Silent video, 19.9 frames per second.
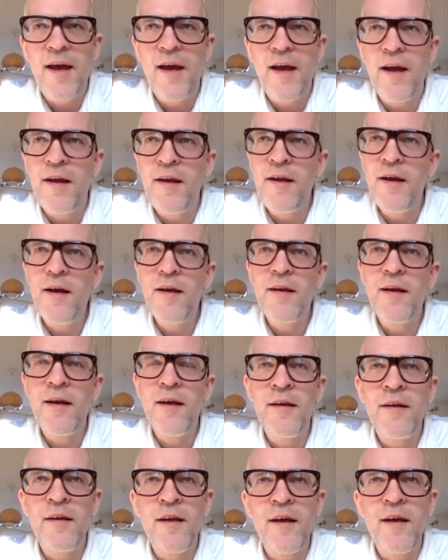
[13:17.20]
and
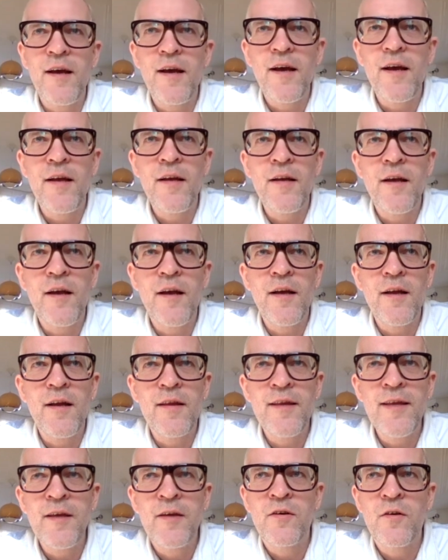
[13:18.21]
I
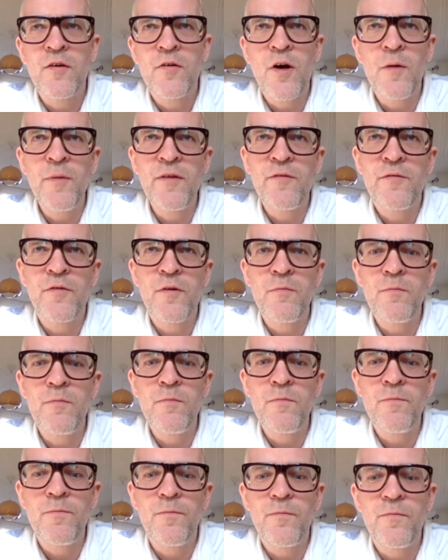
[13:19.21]
think coming
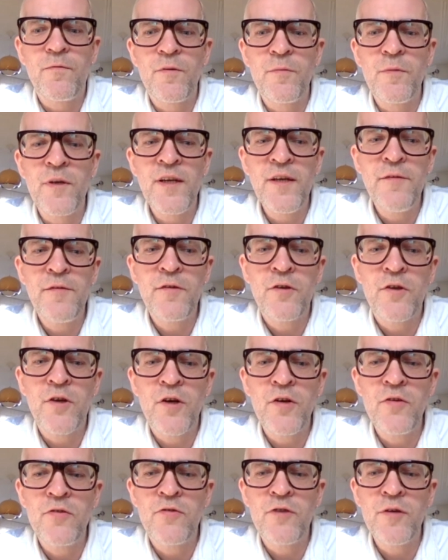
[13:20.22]
from a different
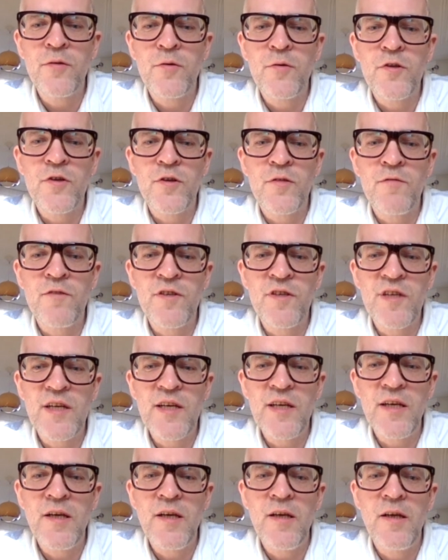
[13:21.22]
country was
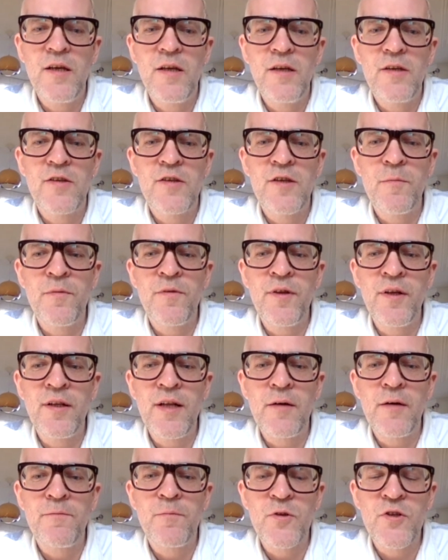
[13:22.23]
obviously something
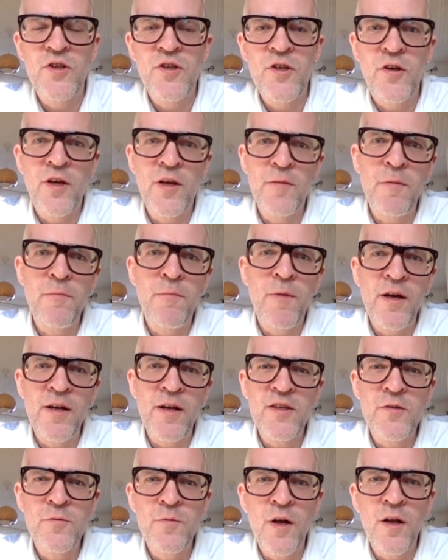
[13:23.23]
that was stuck in my mind
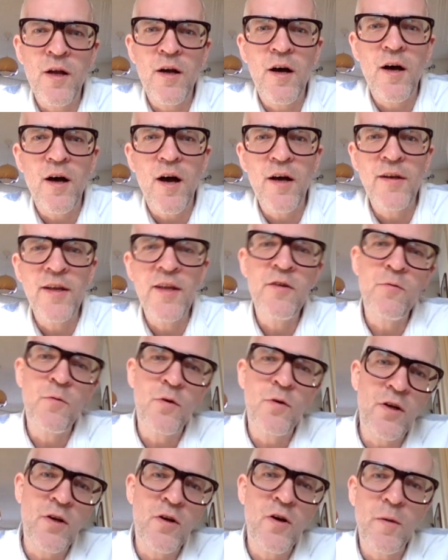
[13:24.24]
as well. I didn't
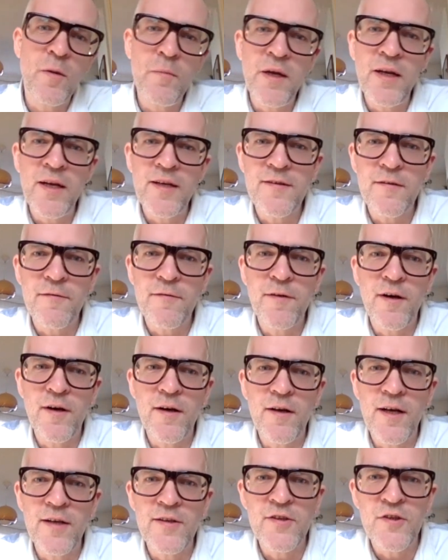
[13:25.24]
want to come in as
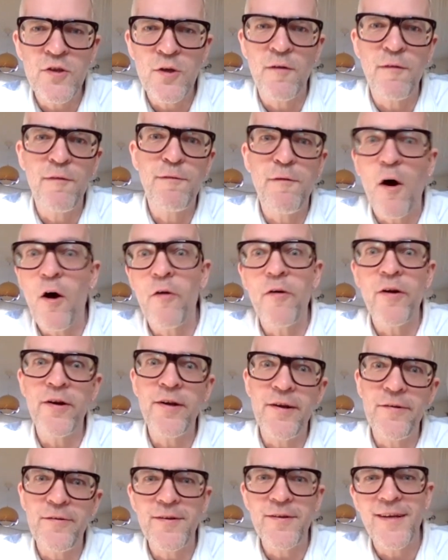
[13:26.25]
a sort of
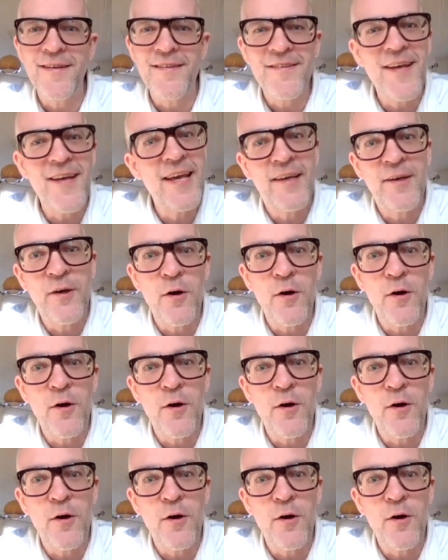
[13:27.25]
foreigner and take